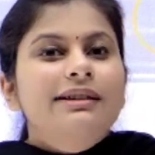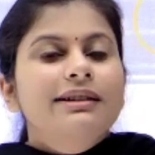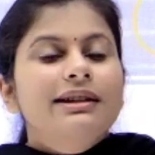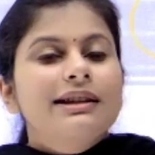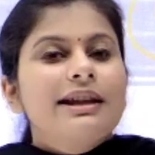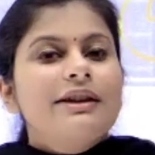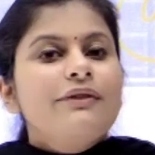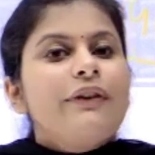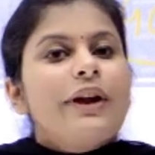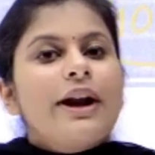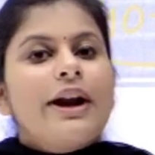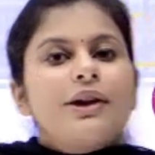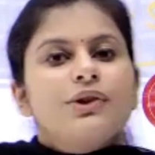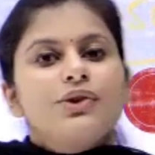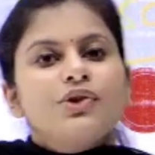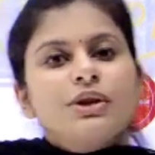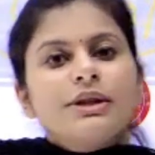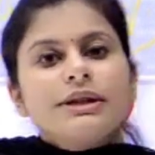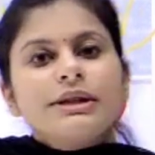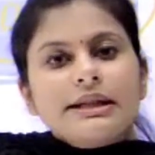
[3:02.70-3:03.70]
other than
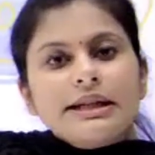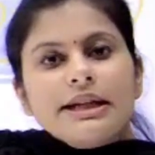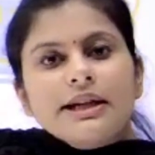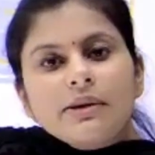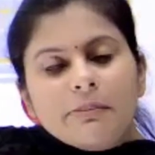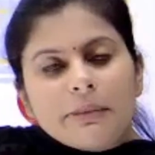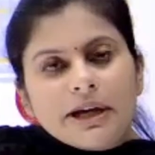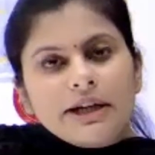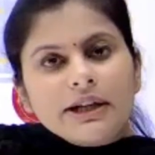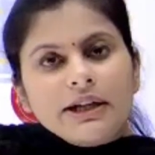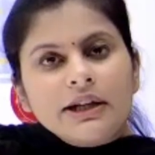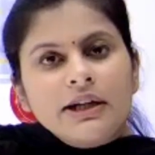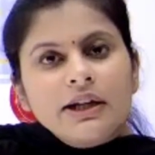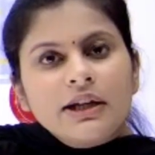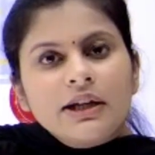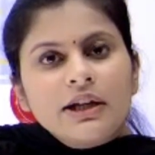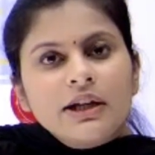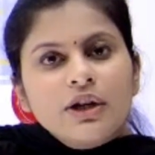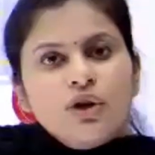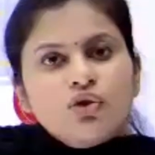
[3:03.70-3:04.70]
financial statement.
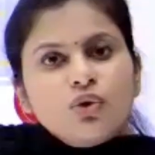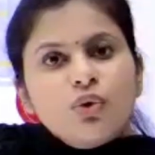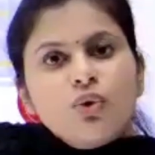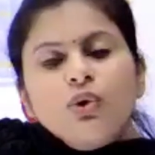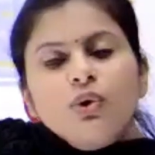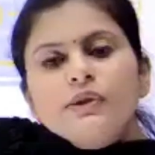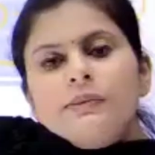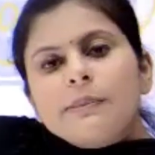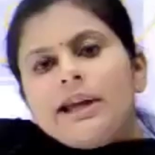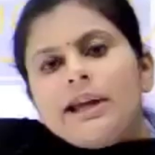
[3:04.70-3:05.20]
So who's